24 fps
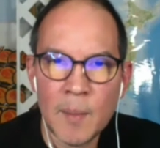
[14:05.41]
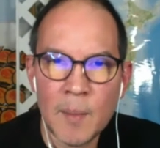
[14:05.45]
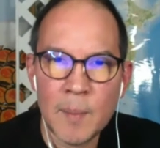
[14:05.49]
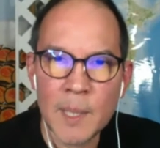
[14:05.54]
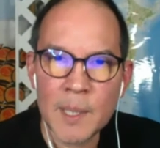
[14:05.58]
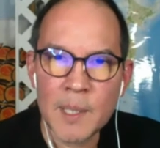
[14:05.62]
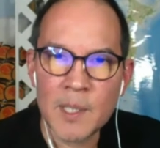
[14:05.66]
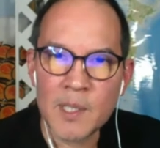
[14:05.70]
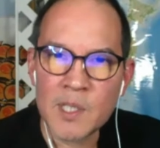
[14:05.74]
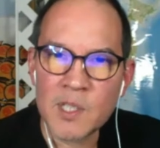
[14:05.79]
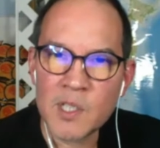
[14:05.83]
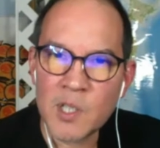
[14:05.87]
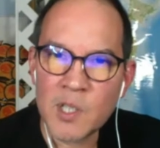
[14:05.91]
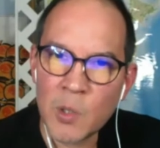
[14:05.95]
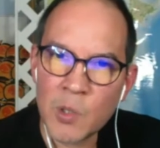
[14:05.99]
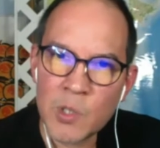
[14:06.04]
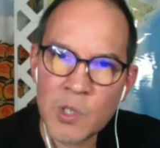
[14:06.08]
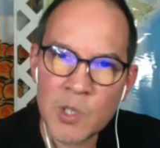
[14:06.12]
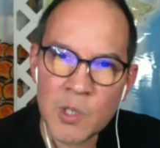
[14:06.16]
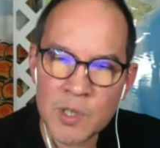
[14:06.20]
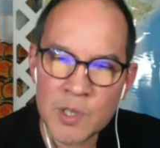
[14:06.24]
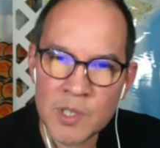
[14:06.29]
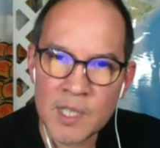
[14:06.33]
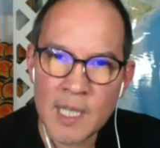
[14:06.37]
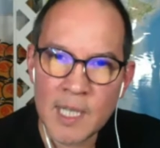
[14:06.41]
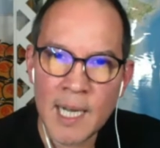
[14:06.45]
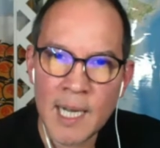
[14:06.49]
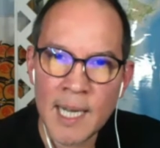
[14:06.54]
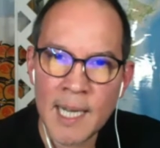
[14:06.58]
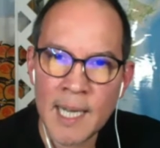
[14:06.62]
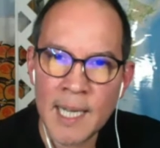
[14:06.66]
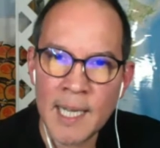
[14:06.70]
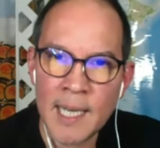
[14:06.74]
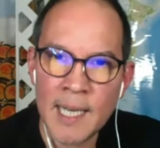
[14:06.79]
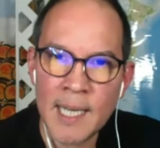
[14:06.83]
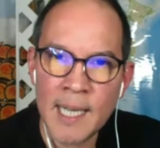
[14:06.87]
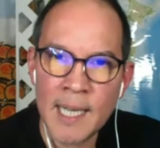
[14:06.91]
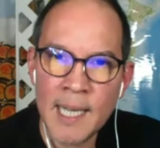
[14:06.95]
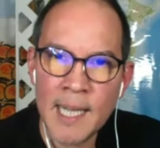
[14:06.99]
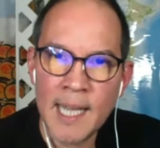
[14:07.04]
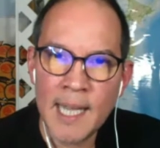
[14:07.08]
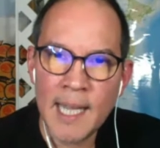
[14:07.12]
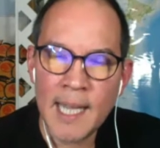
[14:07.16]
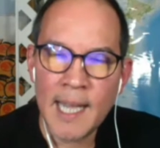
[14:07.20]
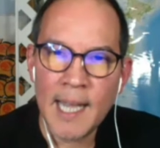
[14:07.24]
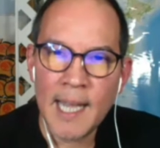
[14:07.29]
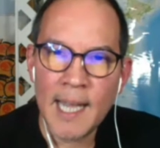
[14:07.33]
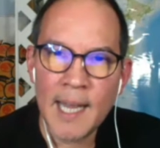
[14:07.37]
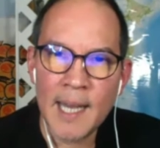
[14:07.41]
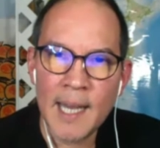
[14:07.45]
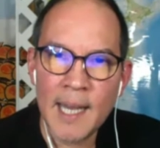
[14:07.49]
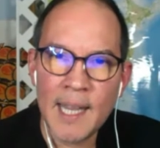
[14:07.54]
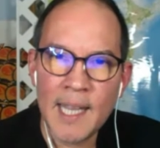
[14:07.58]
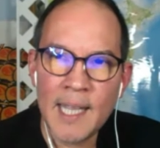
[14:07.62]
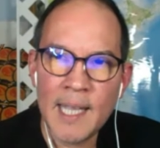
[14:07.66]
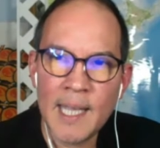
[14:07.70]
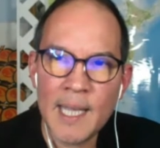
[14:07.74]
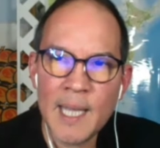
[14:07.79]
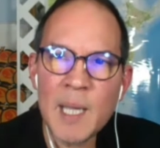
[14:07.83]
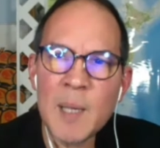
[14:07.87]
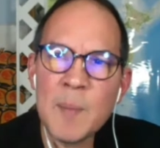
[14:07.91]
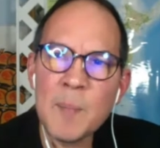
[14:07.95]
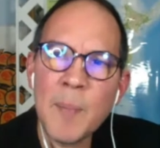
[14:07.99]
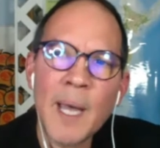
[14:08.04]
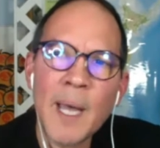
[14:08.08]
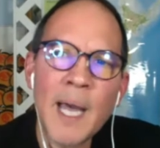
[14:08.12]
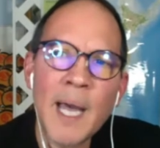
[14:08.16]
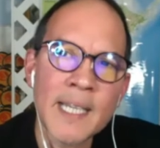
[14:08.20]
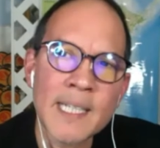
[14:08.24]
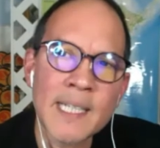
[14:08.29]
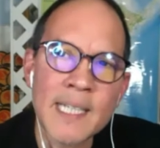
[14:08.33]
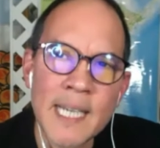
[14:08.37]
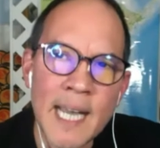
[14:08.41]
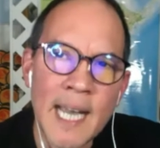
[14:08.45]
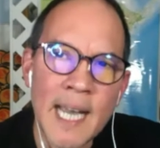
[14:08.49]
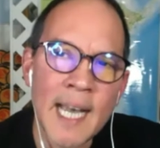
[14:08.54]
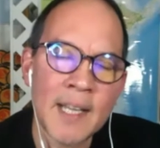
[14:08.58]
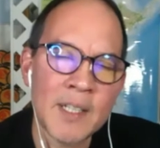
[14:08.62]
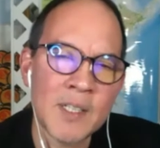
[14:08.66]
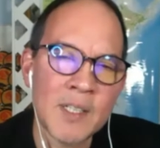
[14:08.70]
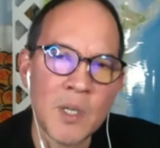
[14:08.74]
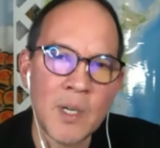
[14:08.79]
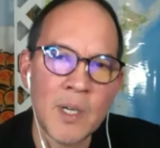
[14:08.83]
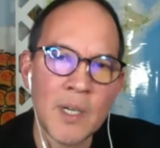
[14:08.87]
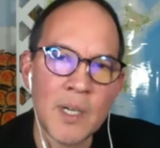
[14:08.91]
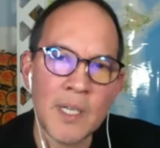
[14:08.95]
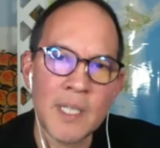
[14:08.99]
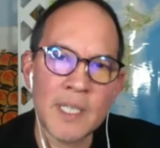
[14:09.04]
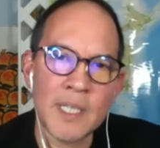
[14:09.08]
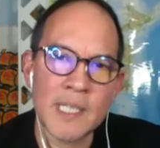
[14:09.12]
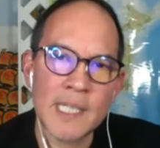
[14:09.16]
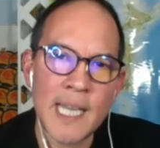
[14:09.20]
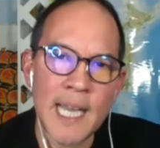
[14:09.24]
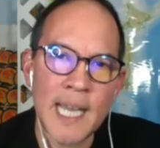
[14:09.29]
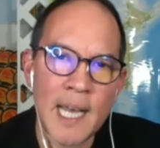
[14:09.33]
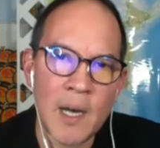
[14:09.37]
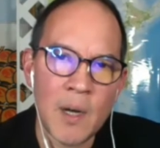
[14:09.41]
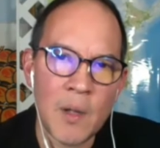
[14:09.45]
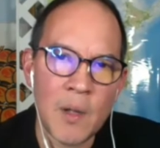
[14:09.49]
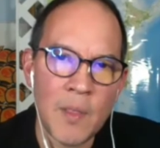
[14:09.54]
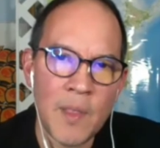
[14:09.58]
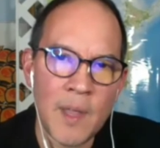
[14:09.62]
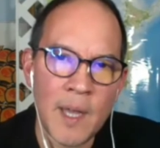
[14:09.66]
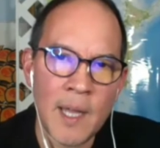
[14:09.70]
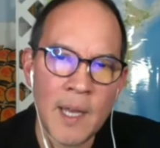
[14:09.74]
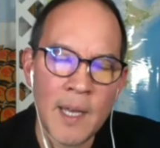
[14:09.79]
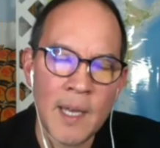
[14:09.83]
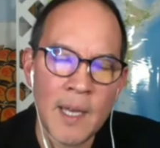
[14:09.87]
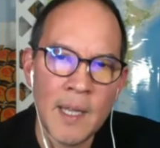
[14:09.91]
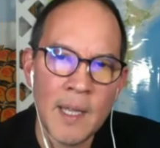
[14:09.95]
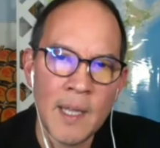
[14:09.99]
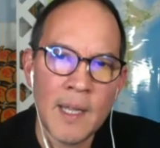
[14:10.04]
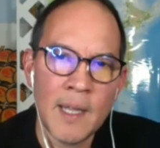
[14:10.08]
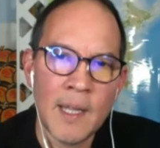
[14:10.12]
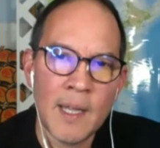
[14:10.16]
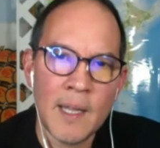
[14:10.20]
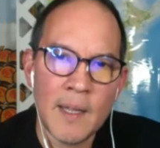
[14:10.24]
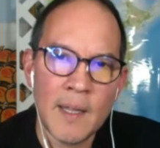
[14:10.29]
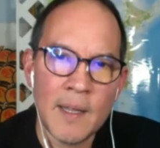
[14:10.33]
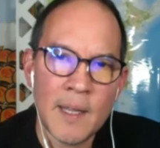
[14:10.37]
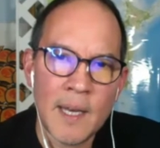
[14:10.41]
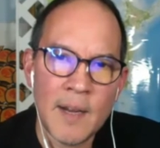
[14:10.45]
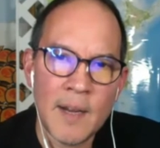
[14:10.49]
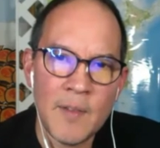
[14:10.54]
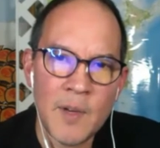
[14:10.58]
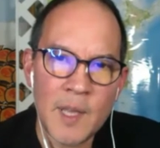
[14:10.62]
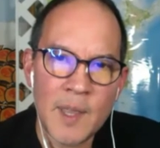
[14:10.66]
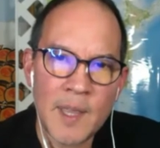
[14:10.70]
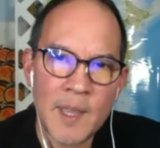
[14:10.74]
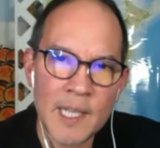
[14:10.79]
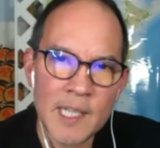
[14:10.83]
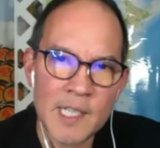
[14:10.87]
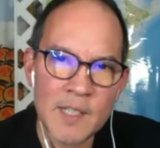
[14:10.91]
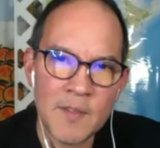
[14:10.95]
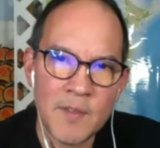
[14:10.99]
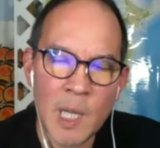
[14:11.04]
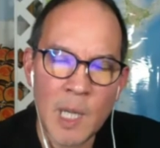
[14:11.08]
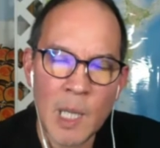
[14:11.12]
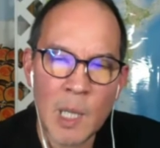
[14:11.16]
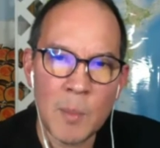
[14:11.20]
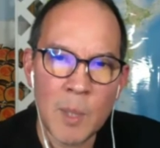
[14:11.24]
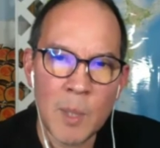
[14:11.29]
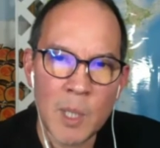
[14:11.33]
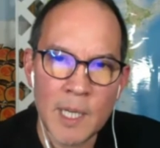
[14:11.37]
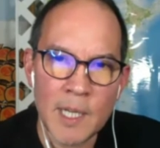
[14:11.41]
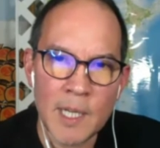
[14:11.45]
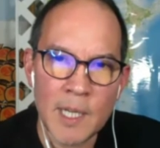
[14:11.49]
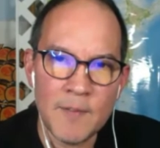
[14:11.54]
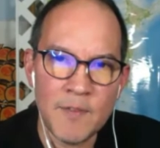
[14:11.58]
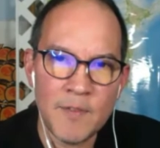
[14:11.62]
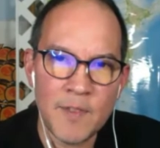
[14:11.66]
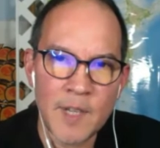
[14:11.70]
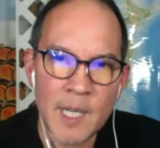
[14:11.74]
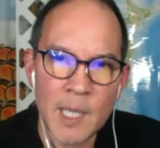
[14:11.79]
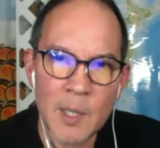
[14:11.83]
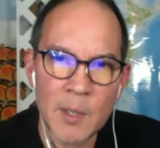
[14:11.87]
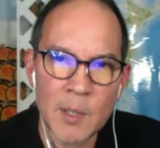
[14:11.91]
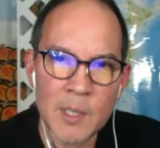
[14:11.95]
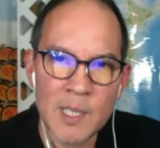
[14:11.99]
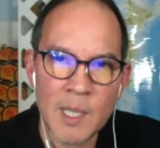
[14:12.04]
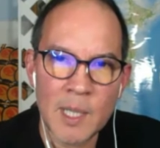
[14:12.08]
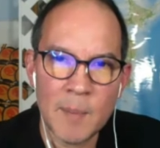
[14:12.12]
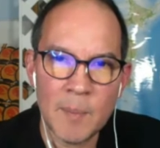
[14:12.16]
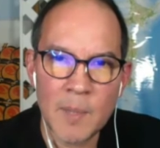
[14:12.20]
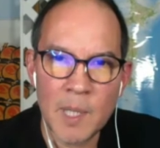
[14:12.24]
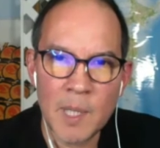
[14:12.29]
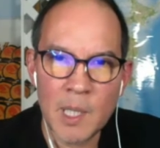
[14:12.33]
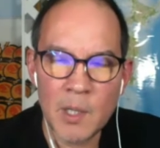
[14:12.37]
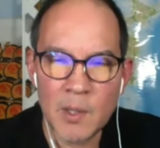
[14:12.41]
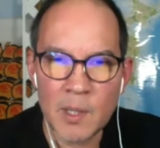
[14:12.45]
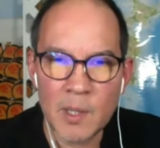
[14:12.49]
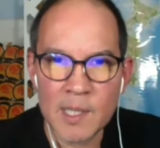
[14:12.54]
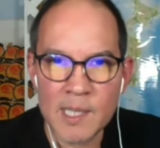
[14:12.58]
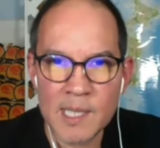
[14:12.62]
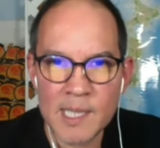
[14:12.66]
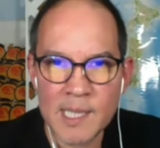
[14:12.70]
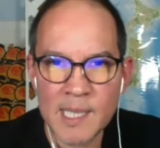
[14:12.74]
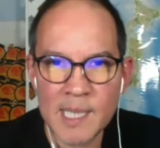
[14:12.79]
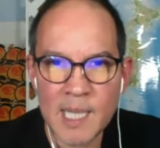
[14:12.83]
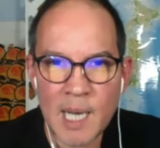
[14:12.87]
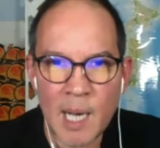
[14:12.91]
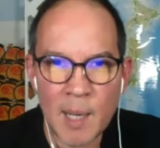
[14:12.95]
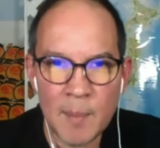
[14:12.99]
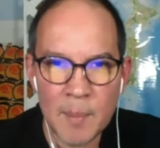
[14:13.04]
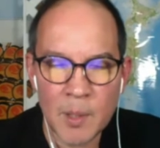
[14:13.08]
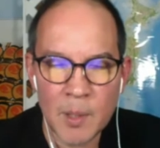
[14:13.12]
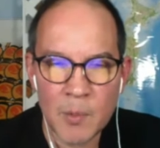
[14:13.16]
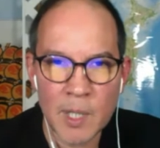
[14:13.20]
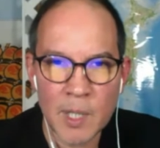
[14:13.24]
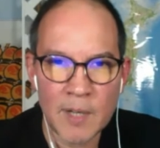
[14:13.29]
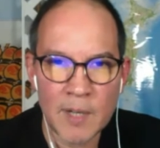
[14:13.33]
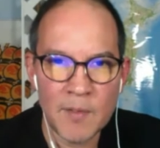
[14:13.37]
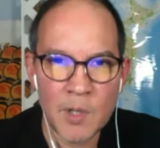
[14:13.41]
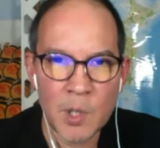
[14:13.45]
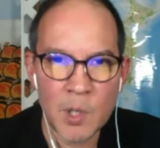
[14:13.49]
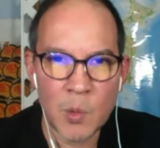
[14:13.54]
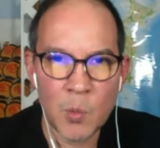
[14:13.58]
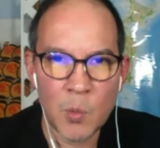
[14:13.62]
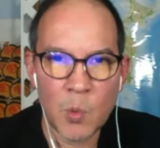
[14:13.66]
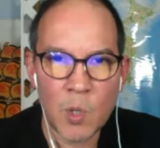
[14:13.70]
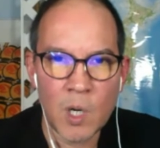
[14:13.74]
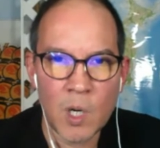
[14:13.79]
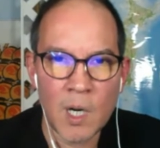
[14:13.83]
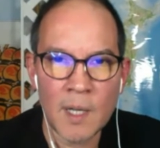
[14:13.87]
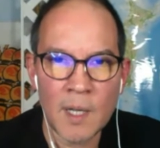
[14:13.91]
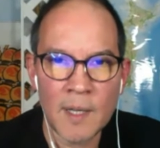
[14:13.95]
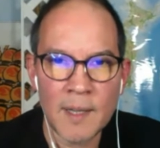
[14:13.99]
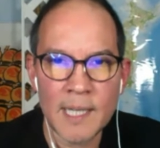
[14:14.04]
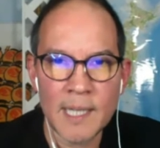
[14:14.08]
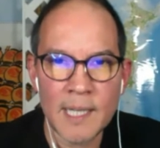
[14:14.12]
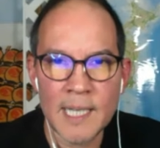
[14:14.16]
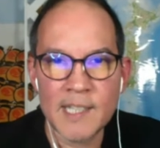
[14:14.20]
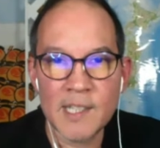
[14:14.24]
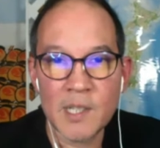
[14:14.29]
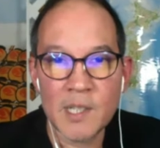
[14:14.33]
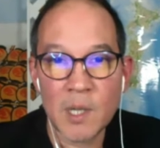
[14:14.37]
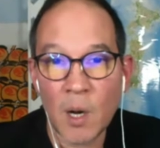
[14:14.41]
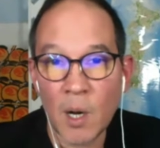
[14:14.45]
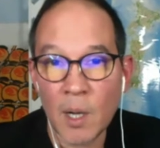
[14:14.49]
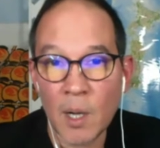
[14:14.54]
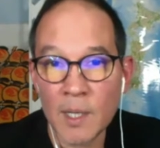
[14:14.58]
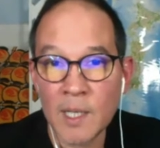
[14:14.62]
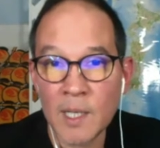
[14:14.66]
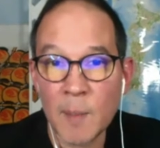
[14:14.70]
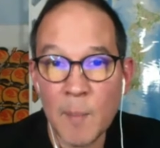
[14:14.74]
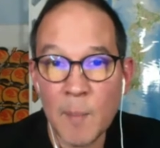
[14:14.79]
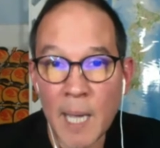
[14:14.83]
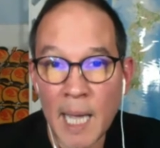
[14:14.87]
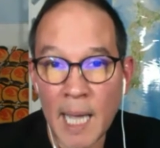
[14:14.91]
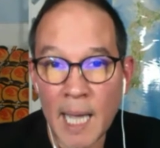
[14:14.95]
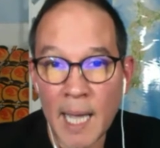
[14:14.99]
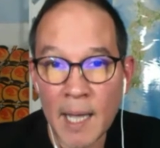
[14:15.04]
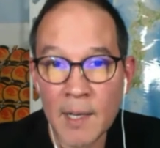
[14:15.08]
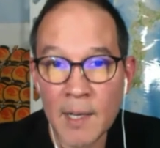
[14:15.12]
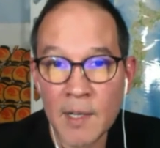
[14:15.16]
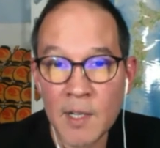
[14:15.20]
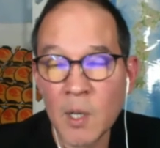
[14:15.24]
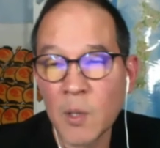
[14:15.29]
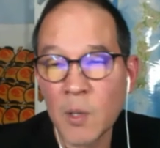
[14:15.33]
but the social side and the impact it has on us now that everything is available at a fingertip, that you can stop it whenever you want, that it's on demand.